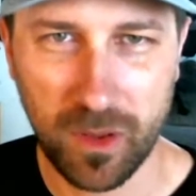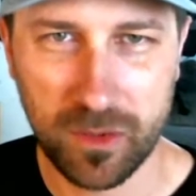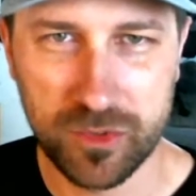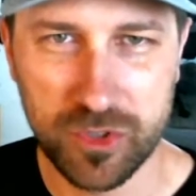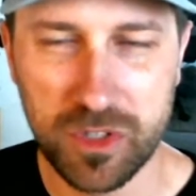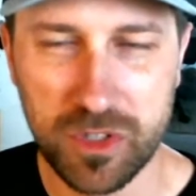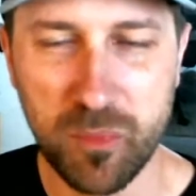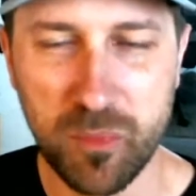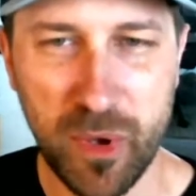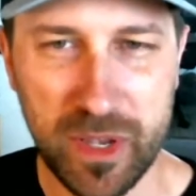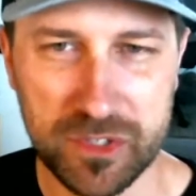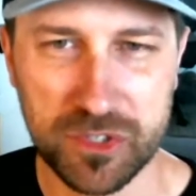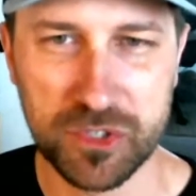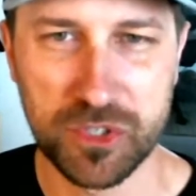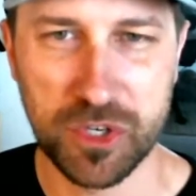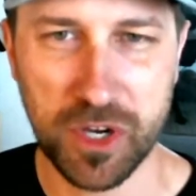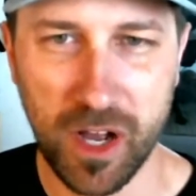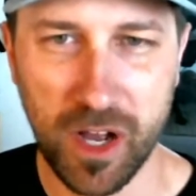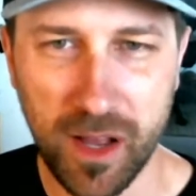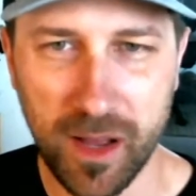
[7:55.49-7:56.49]
do the best
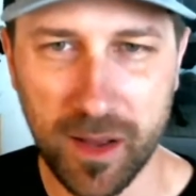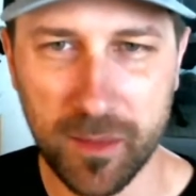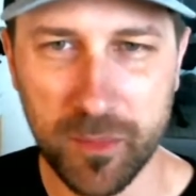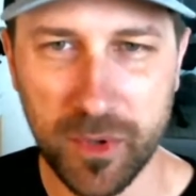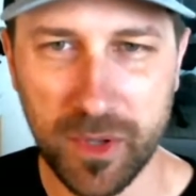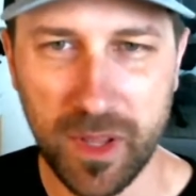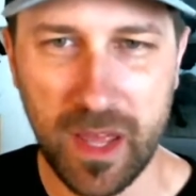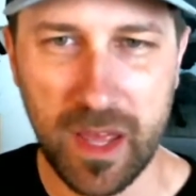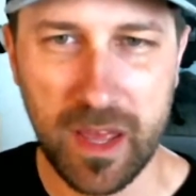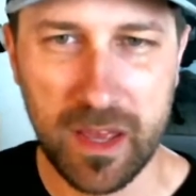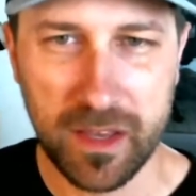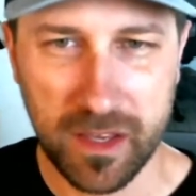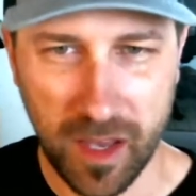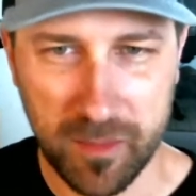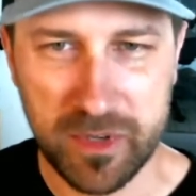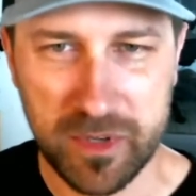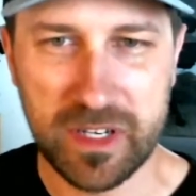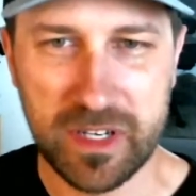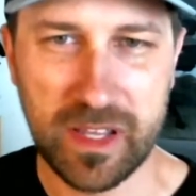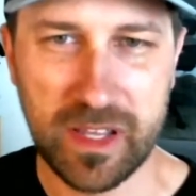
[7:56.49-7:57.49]
job
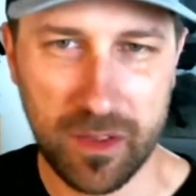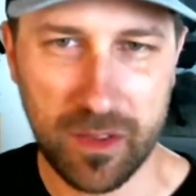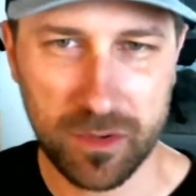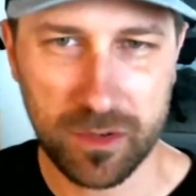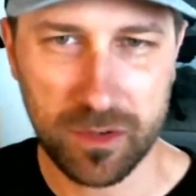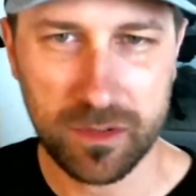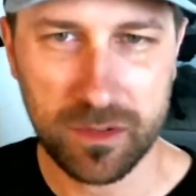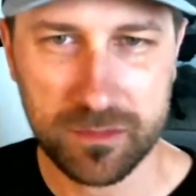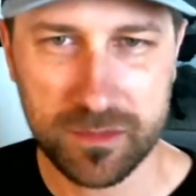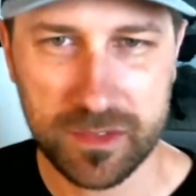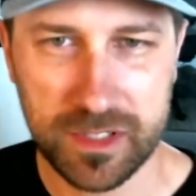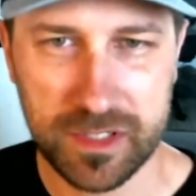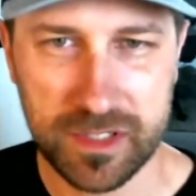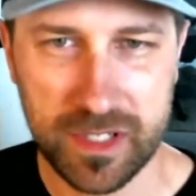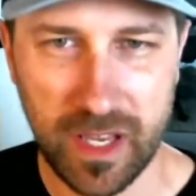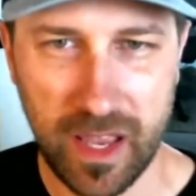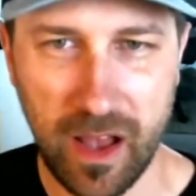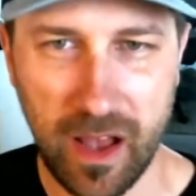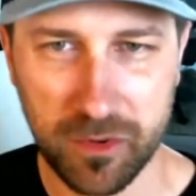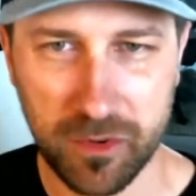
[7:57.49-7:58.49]
coming together to
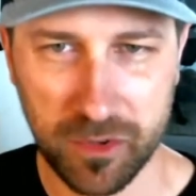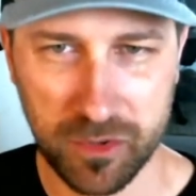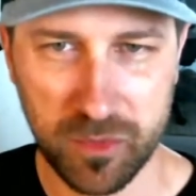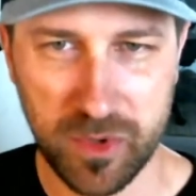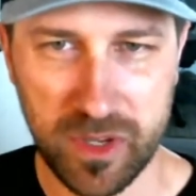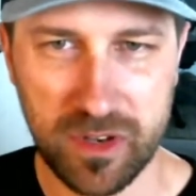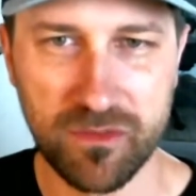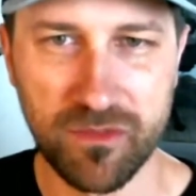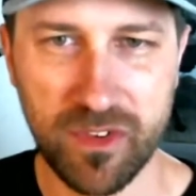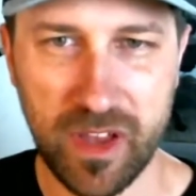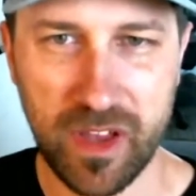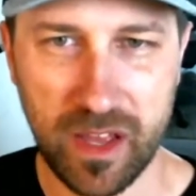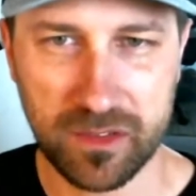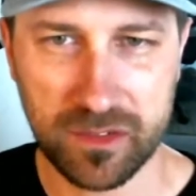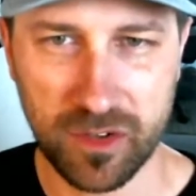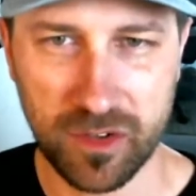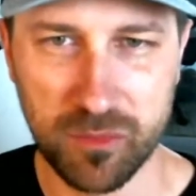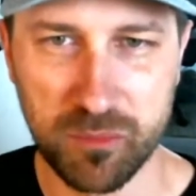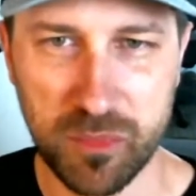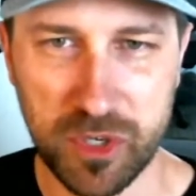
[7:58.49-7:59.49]
say, how can we
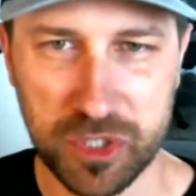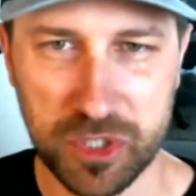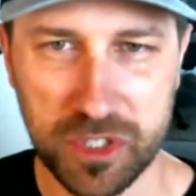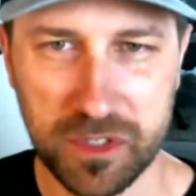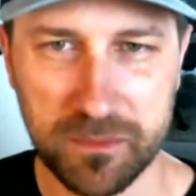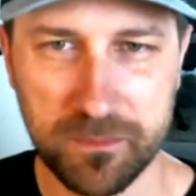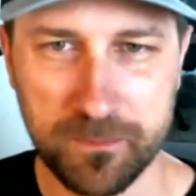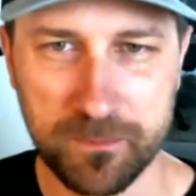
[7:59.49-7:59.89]
advance our mission?